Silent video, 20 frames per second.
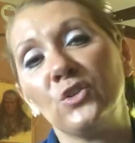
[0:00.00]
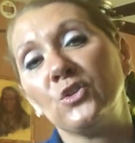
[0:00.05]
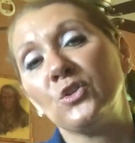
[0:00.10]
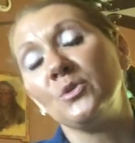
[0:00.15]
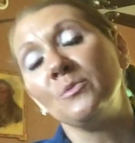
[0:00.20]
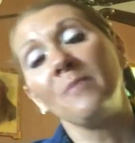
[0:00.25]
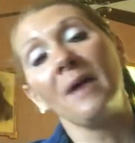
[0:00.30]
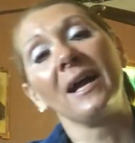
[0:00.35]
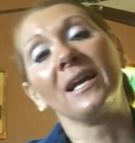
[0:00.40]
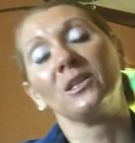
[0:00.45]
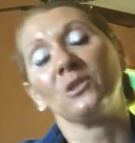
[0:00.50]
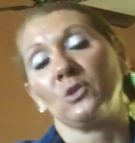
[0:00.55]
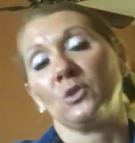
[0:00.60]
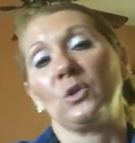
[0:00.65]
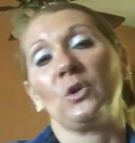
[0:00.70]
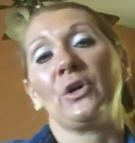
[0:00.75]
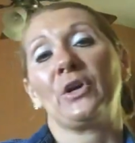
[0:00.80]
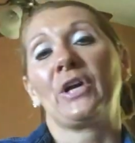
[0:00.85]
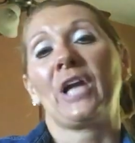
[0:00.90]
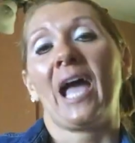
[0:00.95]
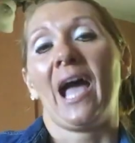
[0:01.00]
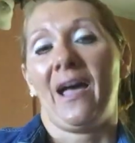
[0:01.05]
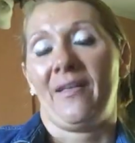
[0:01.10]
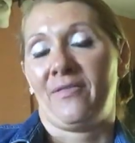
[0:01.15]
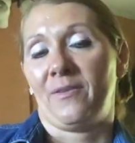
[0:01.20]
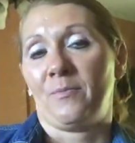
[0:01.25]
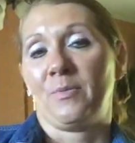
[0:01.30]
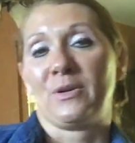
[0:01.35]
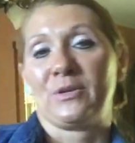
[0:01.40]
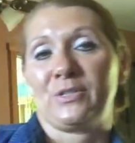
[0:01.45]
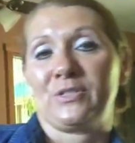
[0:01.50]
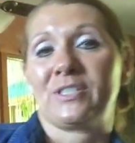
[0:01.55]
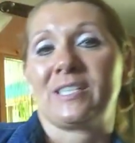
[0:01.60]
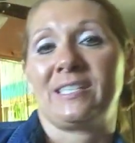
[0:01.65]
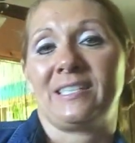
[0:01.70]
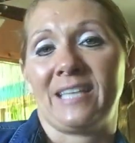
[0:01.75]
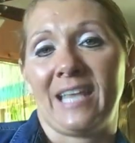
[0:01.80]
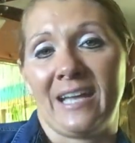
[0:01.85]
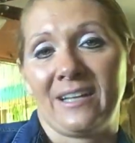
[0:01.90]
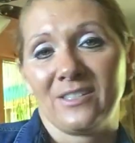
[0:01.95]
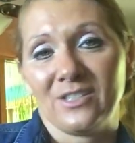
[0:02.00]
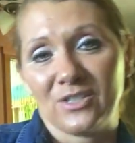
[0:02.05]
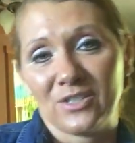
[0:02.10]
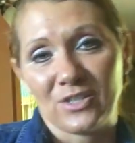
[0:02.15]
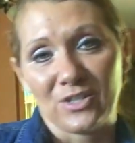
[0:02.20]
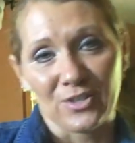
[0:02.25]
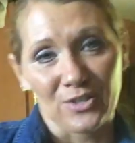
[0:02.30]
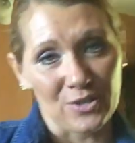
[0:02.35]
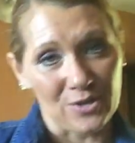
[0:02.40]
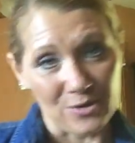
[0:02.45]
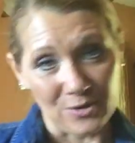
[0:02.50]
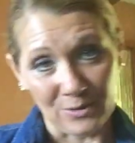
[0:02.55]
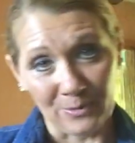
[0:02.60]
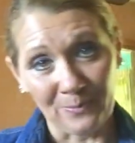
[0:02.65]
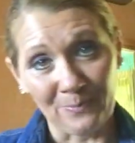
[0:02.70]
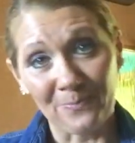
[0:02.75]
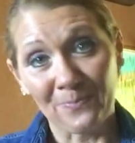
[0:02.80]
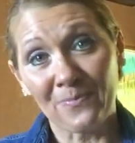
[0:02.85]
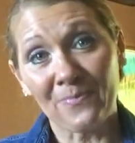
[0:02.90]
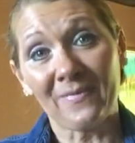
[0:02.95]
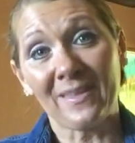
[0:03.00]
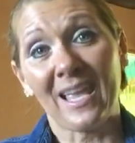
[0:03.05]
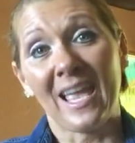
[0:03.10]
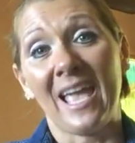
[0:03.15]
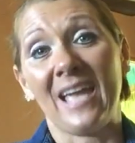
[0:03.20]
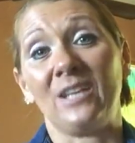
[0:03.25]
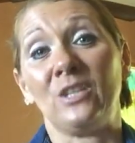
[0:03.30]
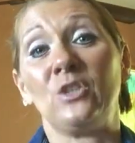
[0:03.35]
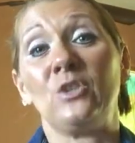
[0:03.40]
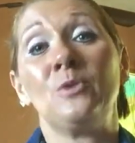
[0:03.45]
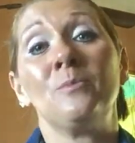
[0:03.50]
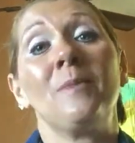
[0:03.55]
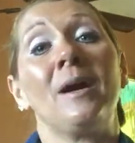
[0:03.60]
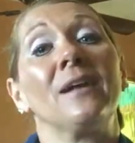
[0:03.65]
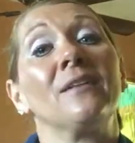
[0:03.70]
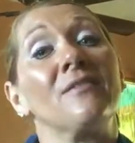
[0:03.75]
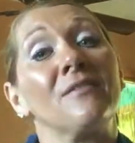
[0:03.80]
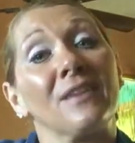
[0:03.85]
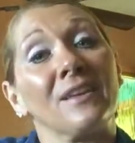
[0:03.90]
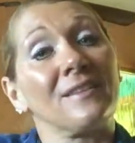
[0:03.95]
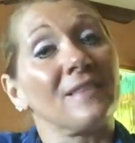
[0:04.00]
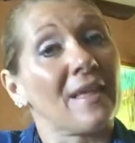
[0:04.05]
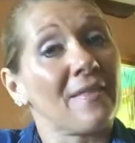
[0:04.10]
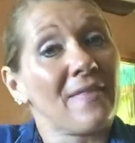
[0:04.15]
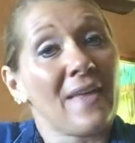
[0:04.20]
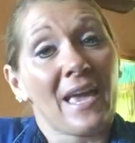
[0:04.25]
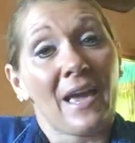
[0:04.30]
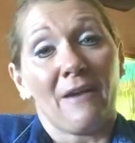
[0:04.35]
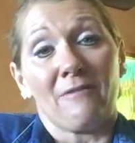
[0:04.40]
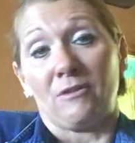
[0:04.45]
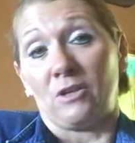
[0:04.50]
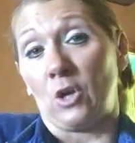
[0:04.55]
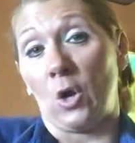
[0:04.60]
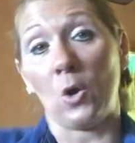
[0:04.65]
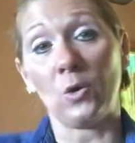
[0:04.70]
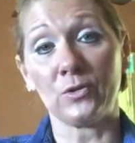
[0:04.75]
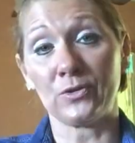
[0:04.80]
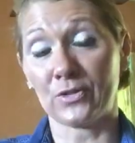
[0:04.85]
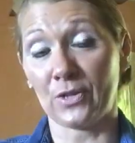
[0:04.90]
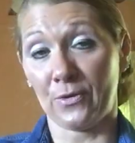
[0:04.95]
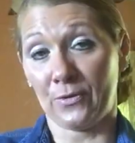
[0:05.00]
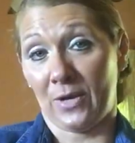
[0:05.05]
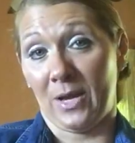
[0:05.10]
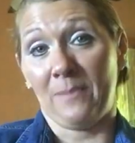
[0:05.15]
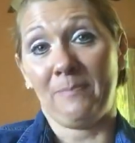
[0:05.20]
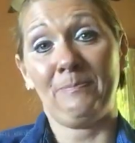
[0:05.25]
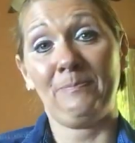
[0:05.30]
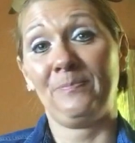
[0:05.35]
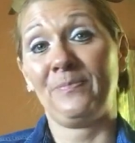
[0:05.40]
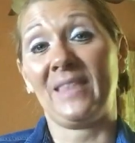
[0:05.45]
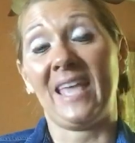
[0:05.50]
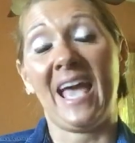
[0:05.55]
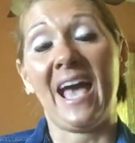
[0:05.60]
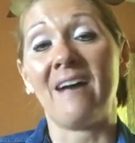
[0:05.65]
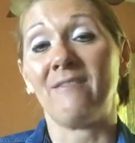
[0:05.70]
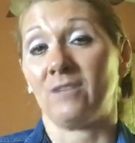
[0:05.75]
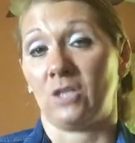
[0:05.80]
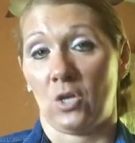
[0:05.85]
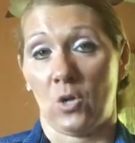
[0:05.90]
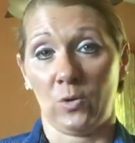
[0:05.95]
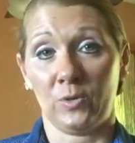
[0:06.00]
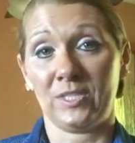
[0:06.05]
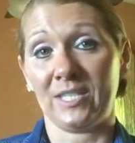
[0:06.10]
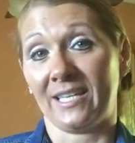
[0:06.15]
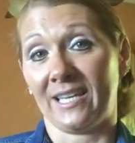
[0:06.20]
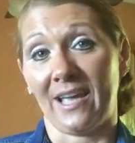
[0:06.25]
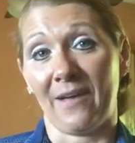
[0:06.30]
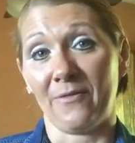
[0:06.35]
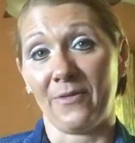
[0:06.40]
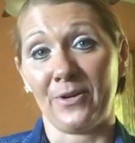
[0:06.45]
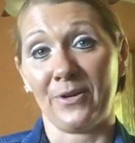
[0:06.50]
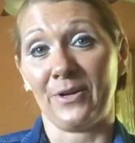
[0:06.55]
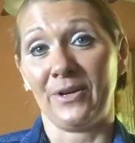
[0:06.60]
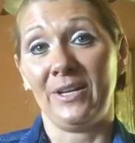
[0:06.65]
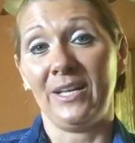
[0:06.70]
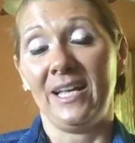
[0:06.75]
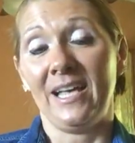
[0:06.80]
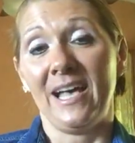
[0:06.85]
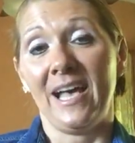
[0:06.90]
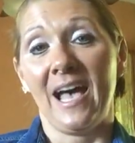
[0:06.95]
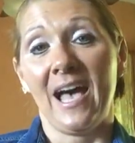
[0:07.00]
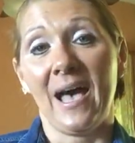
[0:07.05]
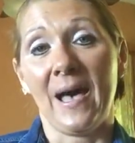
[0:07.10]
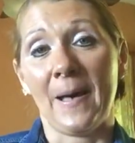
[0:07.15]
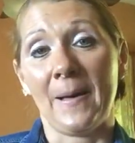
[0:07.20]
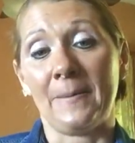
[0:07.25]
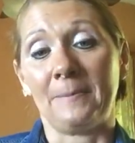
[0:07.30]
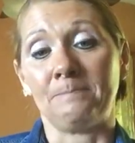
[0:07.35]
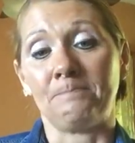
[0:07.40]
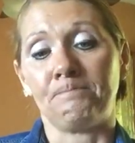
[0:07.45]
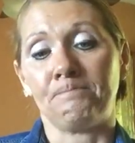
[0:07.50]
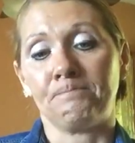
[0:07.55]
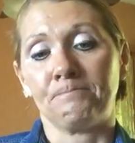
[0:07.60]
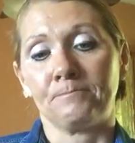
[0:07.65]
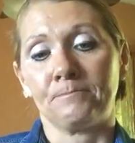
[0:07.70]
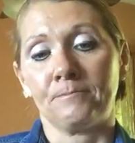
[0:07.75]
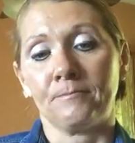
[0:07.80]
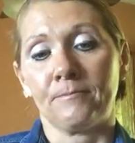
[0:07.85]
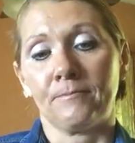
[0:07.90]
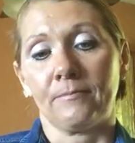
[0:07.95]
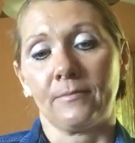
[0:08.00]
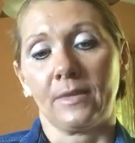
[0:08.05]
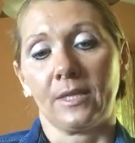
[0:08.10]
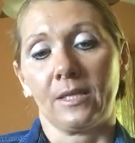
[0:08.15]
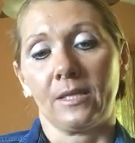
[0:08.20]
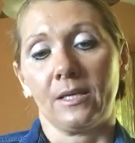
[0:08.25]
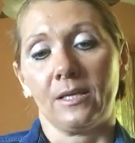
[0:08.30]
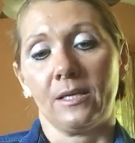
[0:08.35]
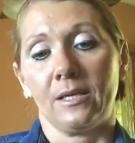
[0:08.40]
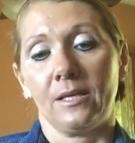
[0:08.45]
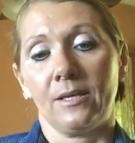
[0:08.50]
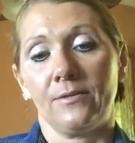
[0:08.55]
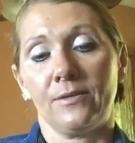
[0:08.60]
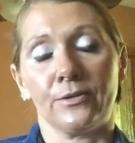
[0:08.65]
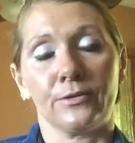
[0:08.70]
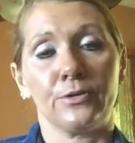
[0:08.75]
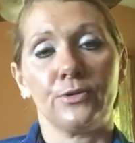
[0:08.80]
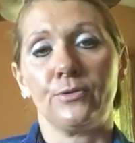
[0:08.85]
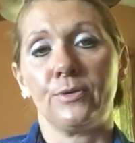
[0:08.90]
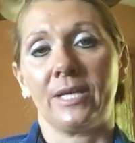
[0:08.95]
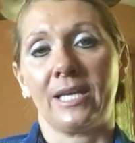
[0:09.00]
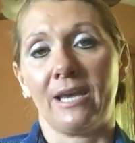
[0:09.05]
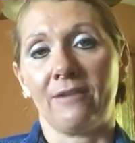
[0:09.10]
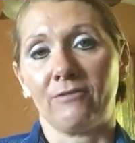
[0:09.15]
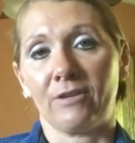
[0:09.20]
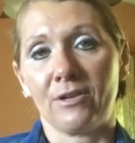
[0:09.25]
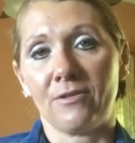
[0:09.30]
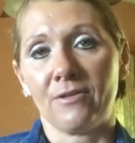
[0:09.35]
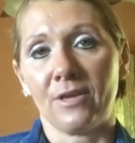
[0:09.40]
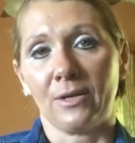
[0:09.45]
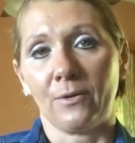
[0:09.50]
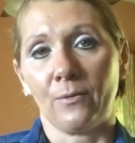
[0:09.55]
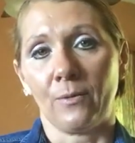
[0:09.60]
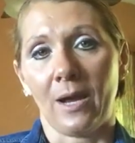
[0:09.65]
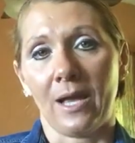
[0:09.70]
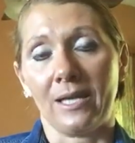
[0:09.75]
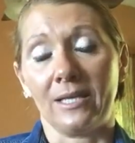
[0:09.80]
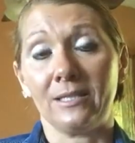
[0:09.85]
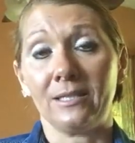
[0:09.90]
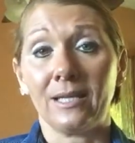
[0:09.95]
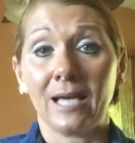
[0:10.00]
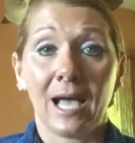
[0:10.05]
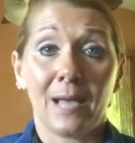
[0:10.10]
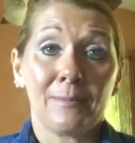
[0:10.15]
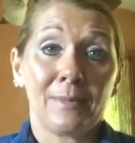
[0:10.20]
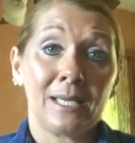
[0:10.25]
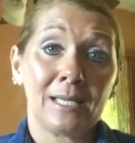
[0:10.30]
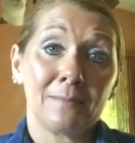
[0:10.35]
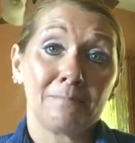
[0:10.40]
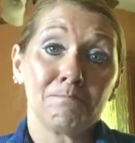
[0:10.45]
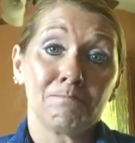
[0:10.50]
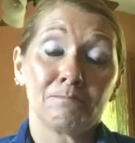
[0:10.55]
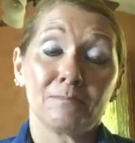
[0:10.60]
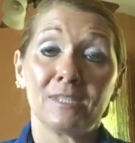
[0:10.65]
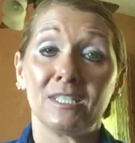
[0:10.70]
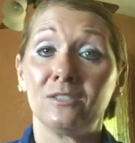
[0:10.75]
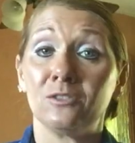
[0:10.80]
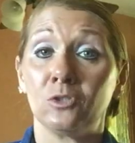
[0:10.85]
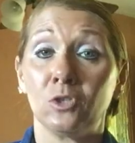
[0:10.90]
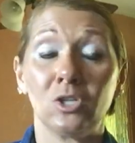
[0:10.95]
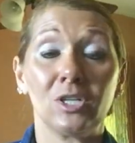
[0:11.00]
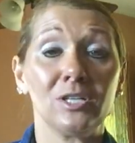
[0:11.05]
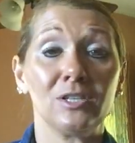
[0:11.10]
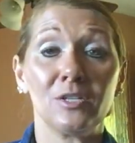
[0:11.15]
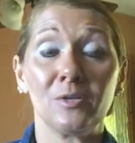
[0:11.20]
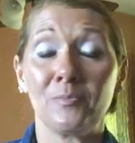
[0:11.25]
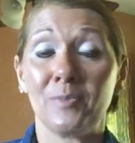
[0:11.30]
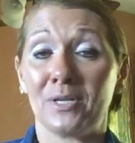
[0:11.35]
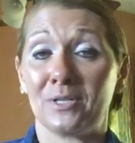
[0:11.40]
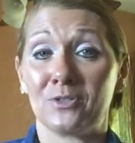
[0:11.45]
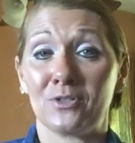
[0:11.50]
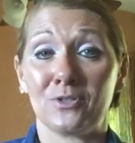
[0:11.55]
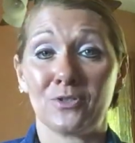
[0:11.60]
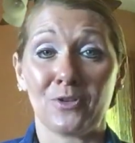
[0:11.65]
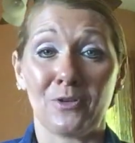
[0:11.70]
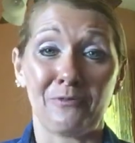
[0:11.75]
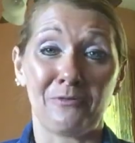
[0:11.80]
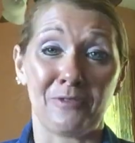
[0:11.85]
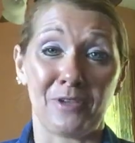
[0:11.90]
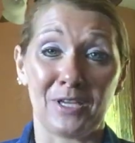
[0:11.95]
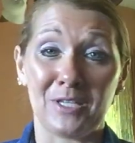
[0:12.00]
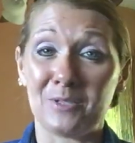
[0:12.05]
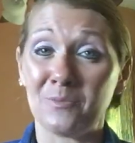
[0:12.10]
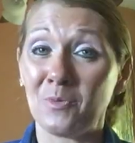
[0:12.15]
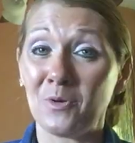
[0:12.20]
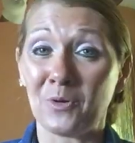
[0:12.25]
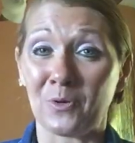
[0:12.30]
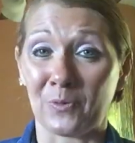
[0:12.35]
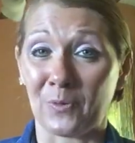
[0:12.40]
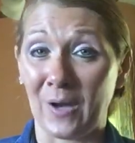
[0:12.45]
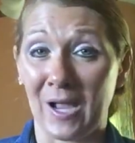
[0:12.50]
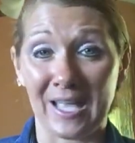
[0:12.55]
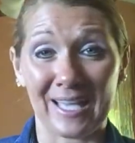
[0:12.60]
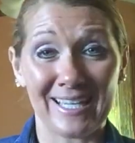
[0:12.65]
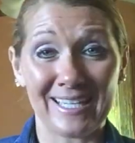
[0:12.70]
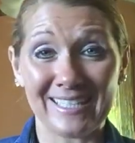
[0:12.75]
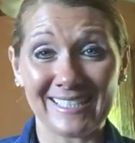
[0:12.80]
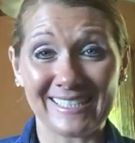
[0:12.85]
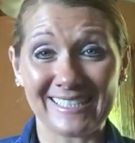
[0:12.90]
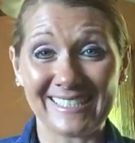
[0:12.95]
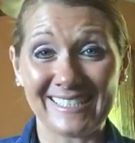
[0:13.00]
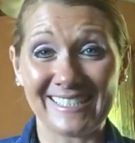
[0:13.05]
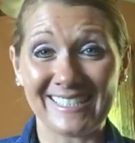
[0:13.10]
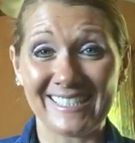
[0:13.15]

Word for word: you might look at the person next to you and you might think that they have it all sewn up, they have it all together. Um, they're doing everything right. I mean, look at their pictures on Facebook, right?